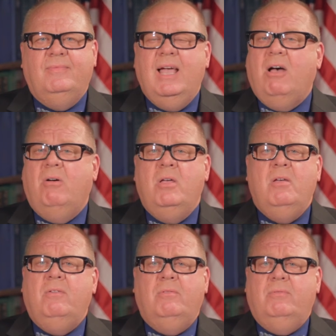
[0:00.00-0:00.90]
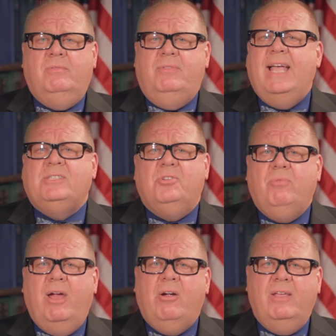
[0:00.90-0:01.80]
Now, that's a
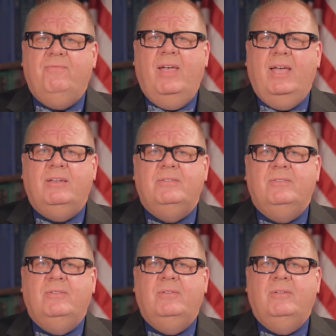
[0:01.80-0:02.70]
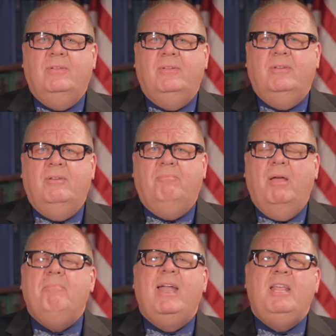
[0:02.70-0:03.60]
rare event,
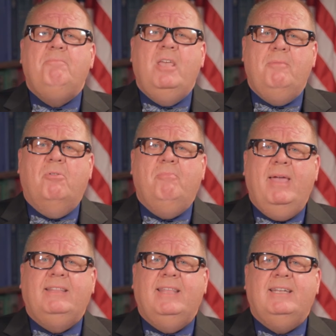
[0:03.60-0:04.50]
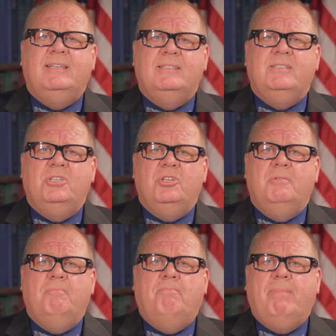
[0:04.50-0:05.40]
but many people make that
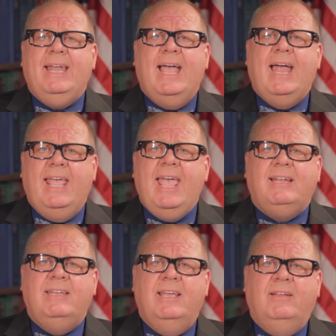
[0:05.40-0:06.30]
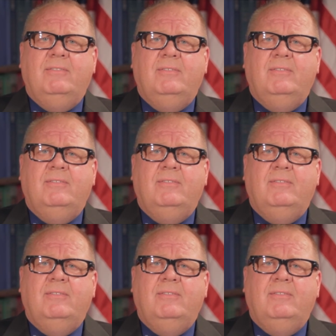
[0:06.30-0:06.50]
decision by not acting.